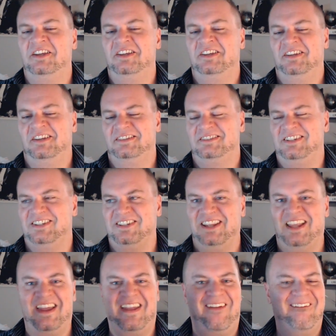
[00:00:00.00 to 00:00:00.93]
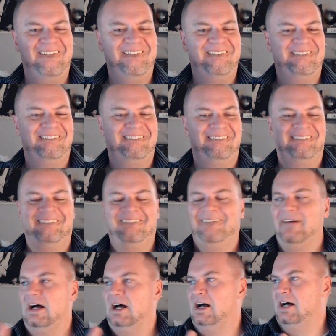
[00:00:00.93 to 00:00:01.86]
Just like
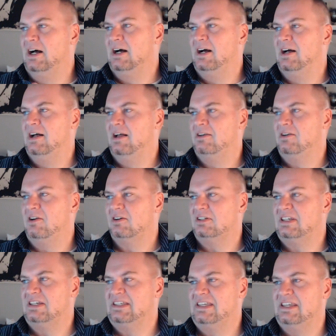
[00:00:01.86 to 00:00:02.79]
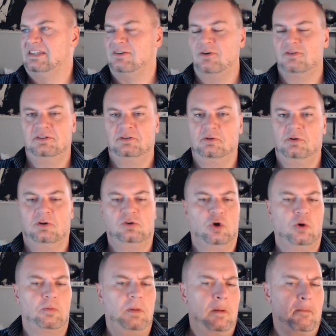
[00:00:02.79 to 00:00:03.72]
a narcissist goes into a
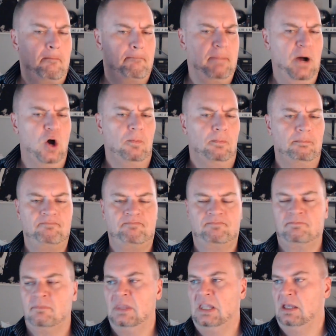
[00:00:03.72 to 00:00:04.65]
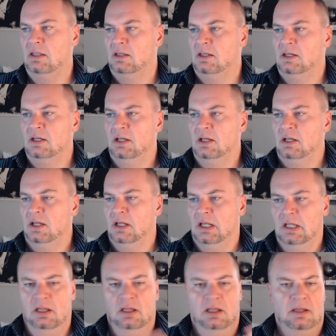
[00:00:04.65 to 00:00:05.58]
group and boom,
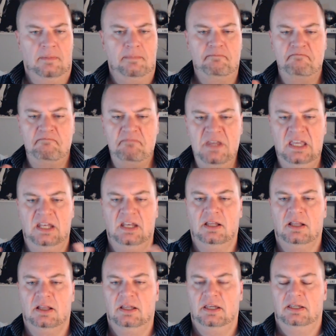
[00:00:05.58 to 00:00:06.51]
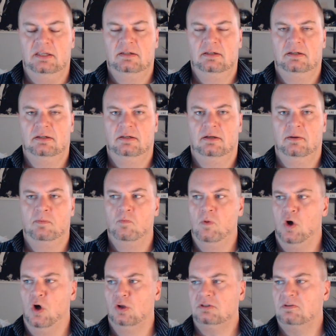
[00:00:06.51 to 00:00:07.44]
immediately
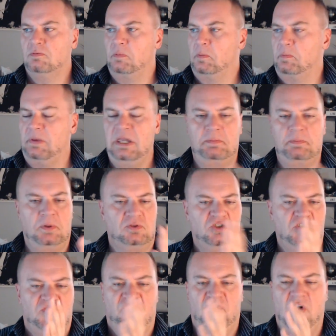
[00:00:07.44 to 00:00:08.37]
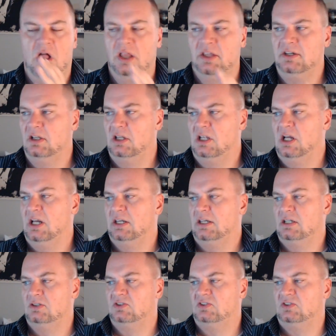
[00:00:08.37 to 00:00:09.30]
multiple people just fall into line
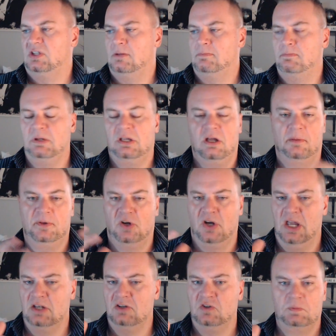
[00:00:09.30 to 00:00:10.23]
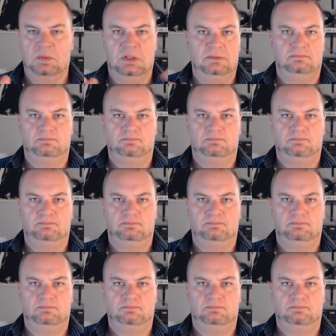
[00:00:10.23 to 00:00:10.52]
and become their henchmen.